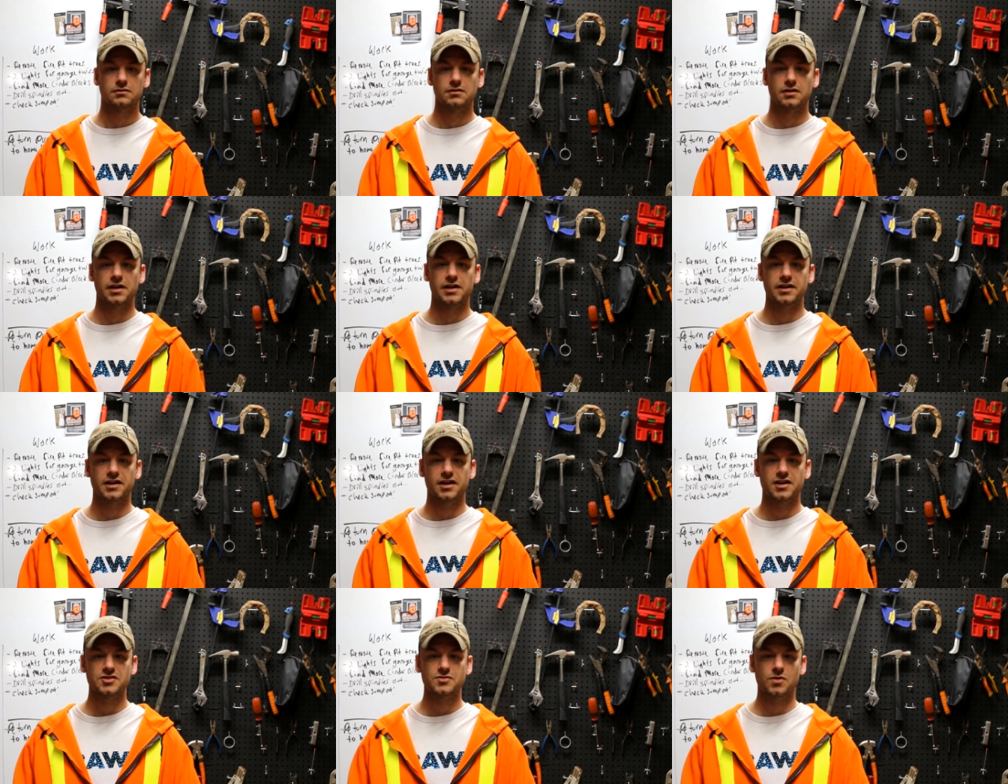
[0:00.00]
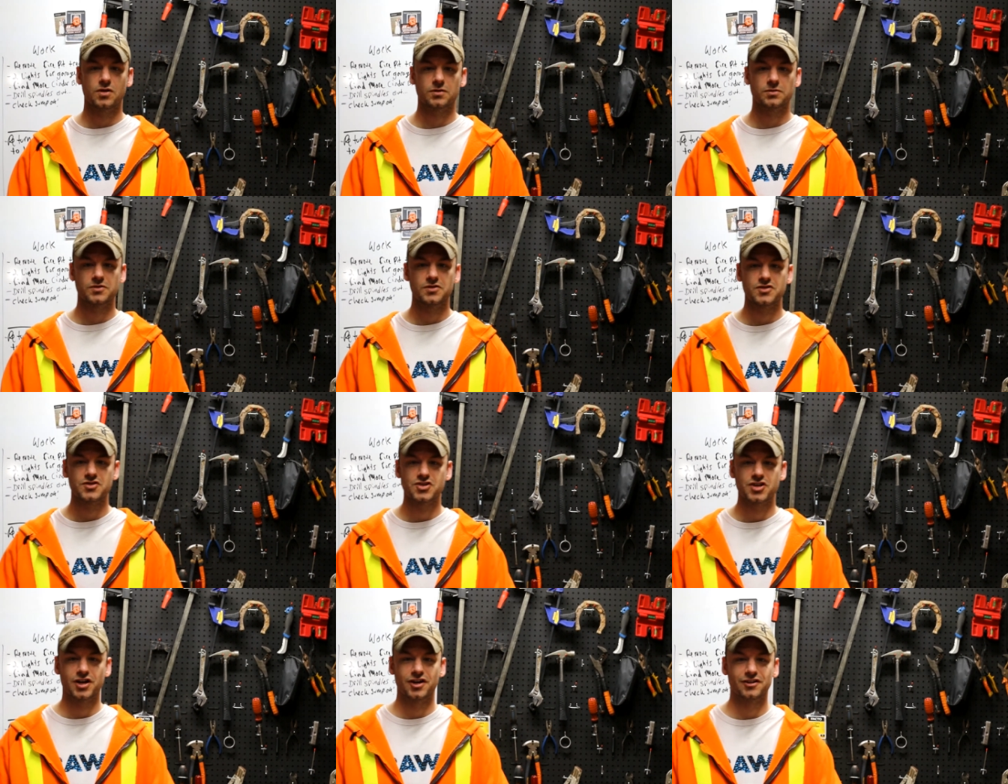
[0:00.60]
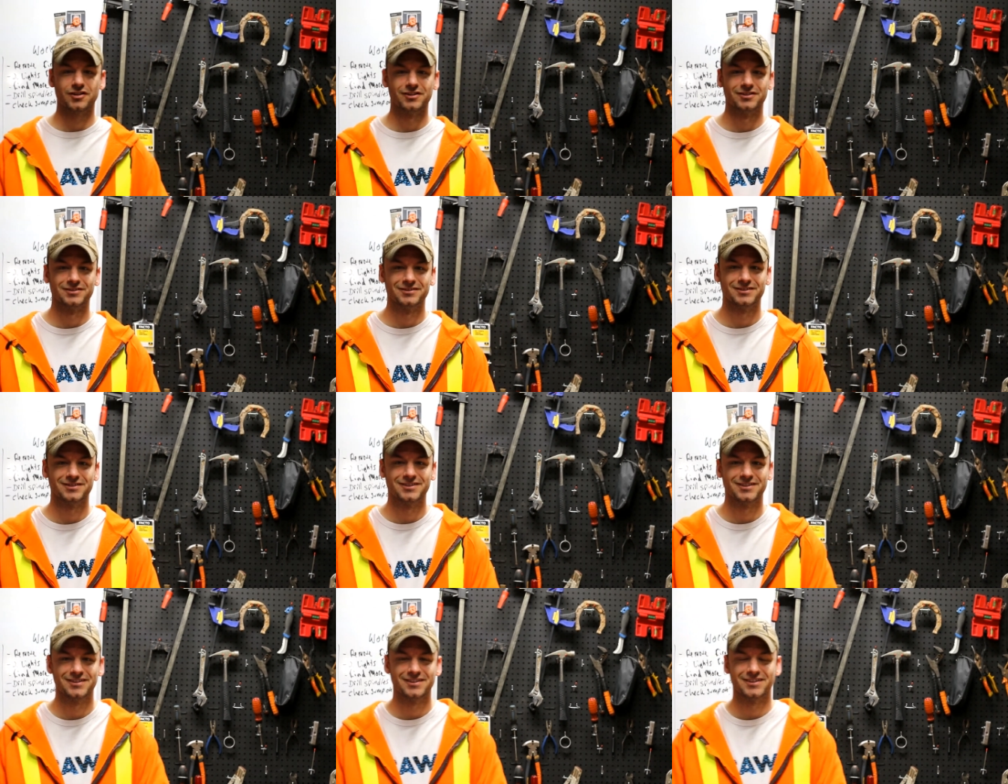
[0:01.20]
Hey guys, welcome to the channel.
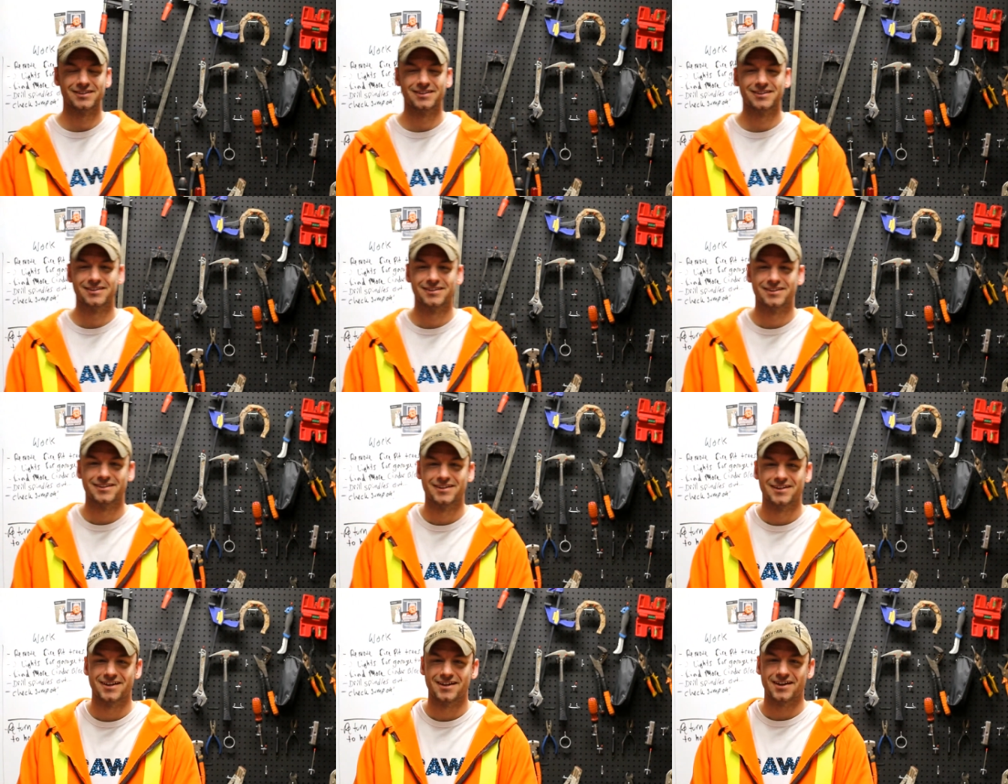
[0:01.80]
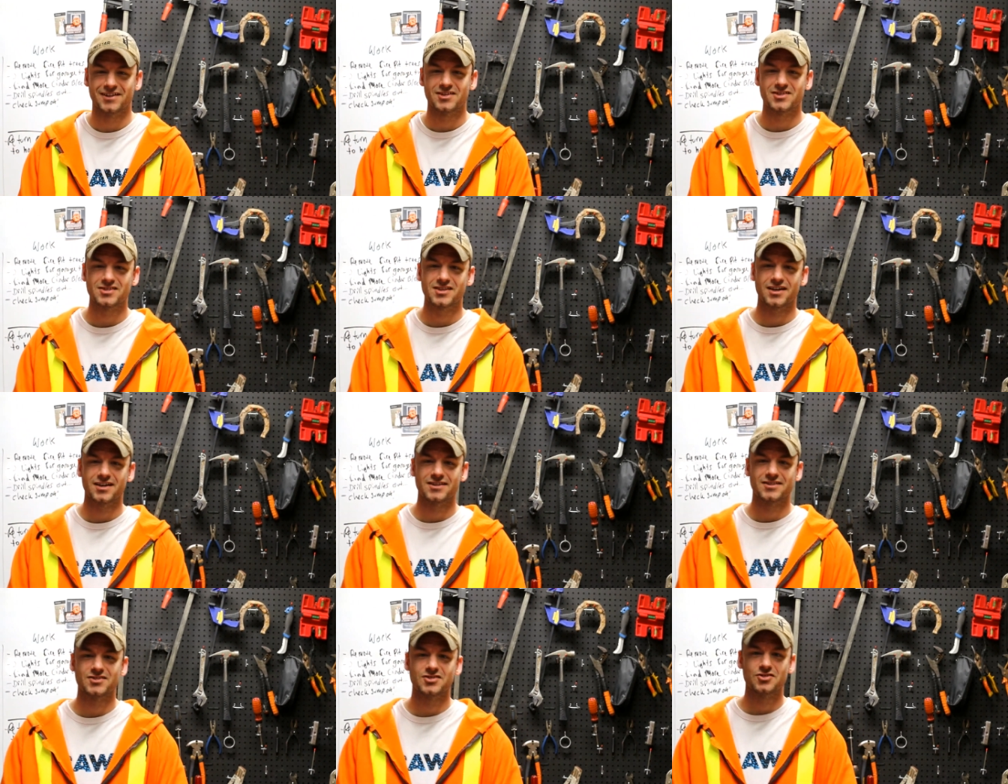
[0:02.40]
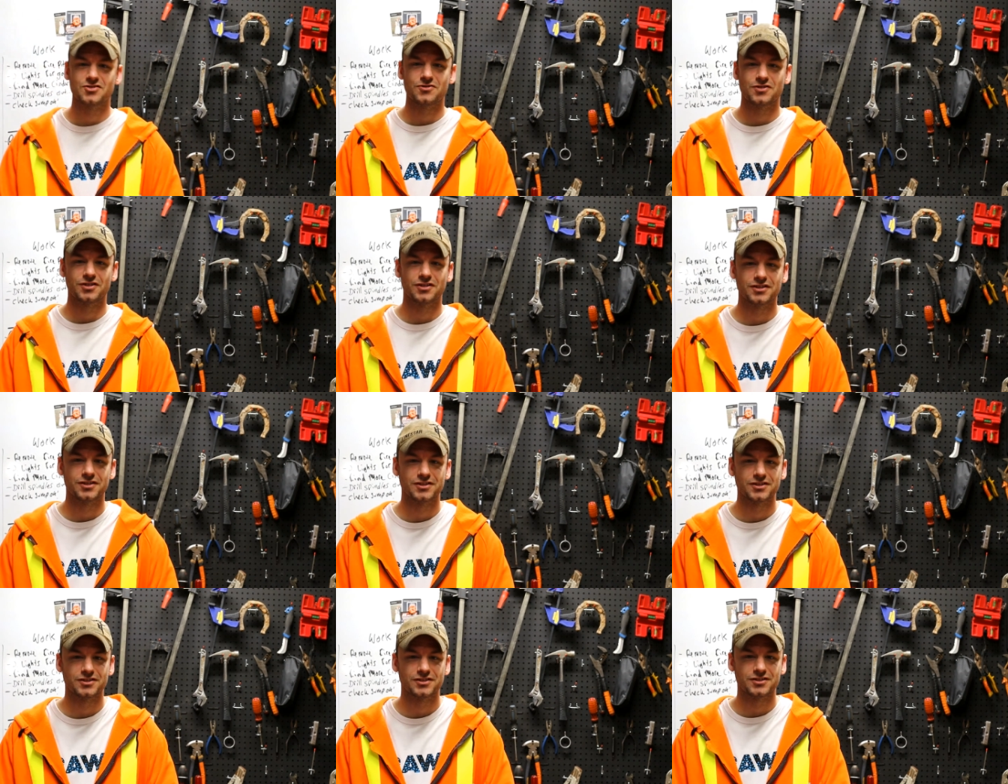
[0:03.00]
I decided to do a
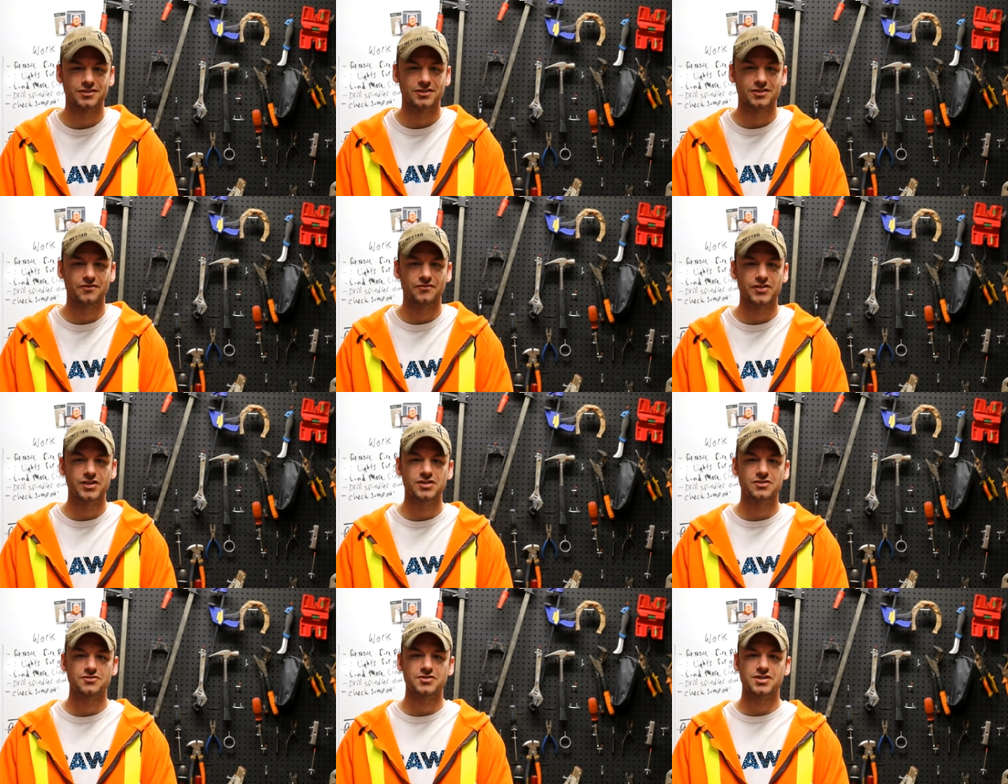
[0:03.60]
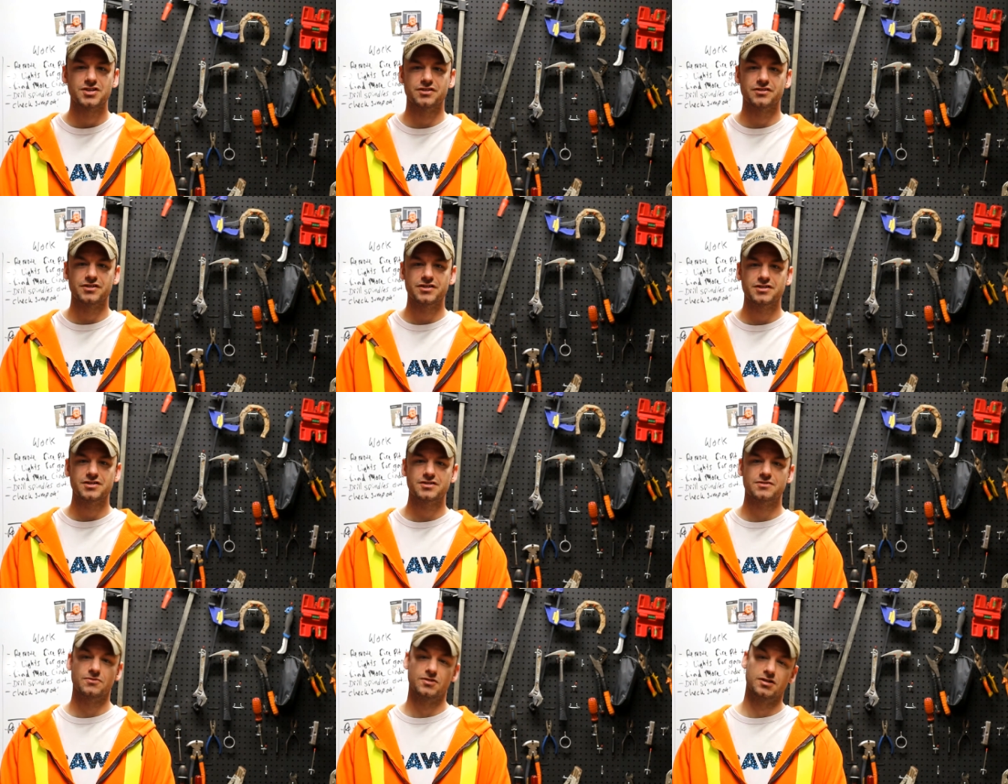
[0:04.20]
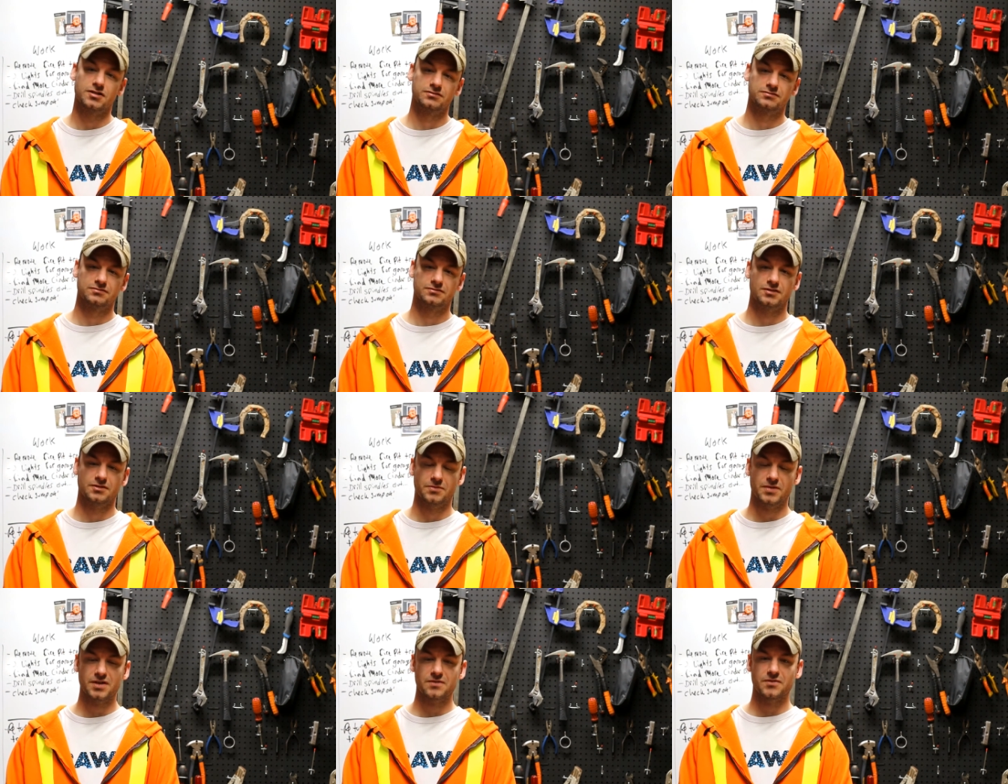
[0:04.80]
little video series, well,
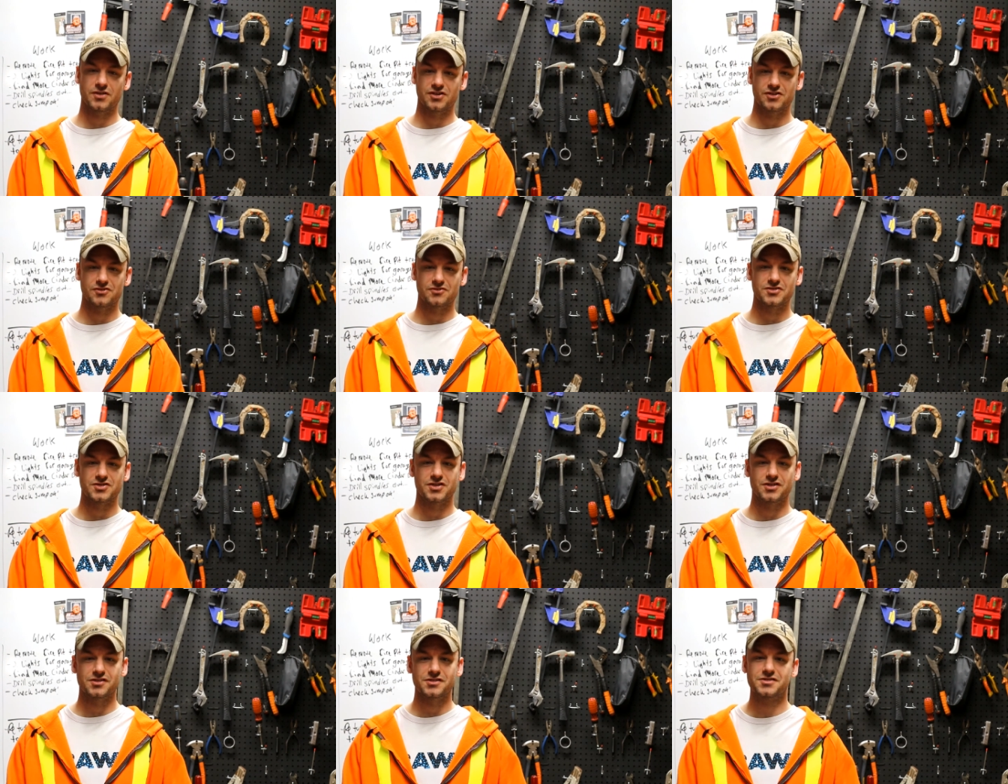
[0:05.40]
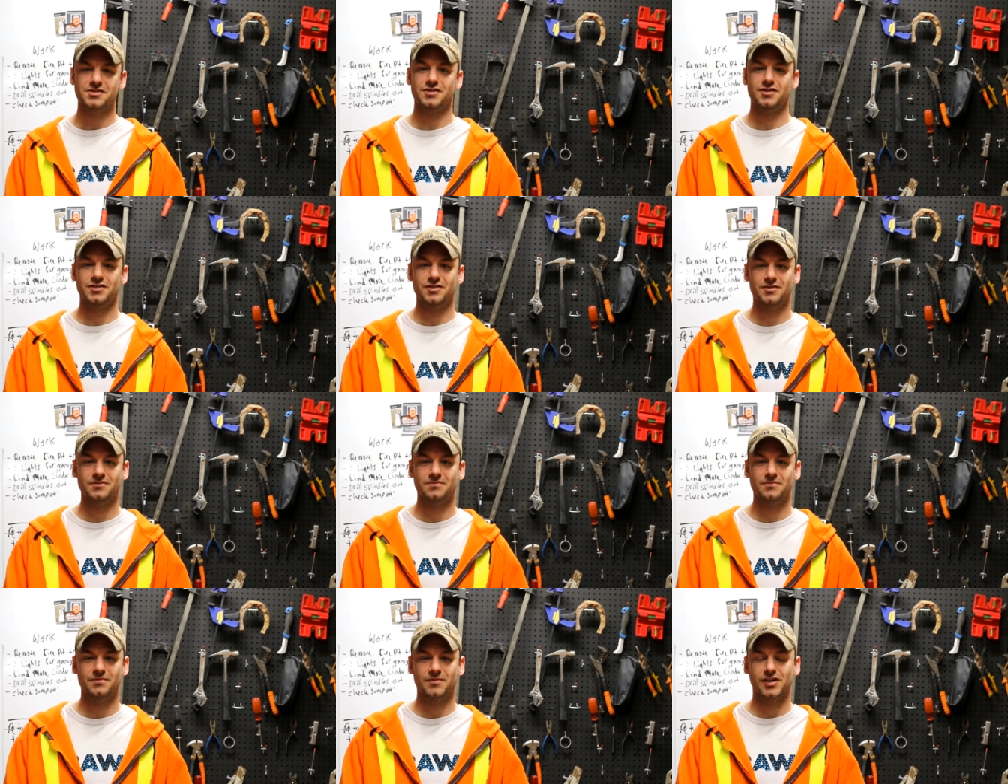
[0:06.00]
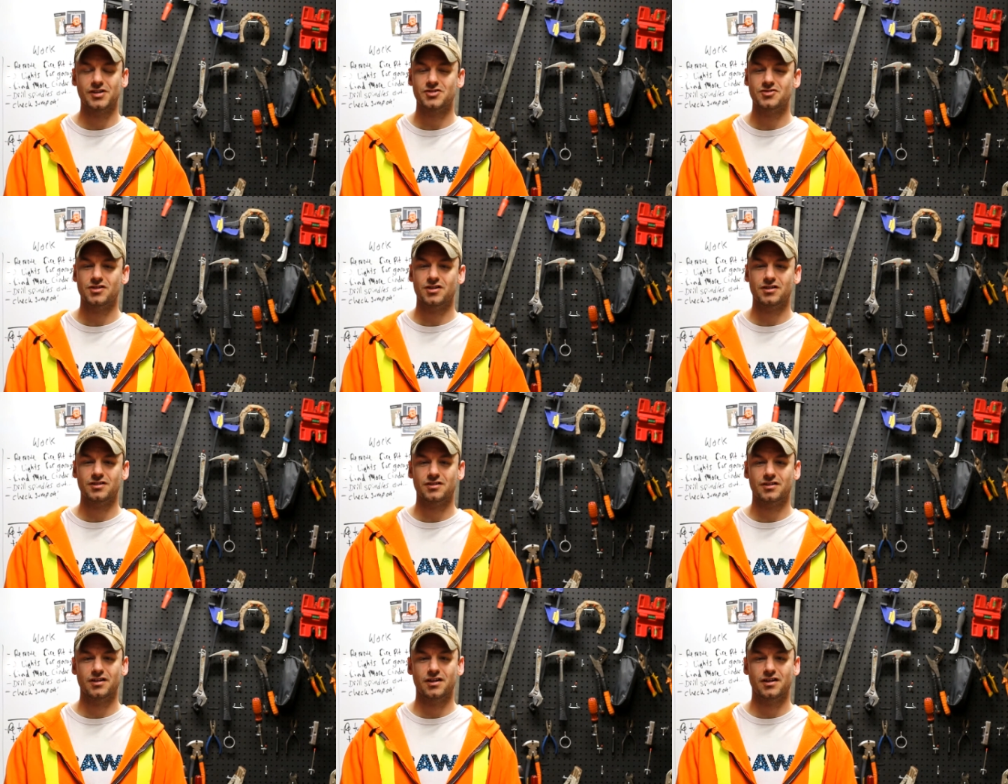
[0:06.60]
a big video series on my truck.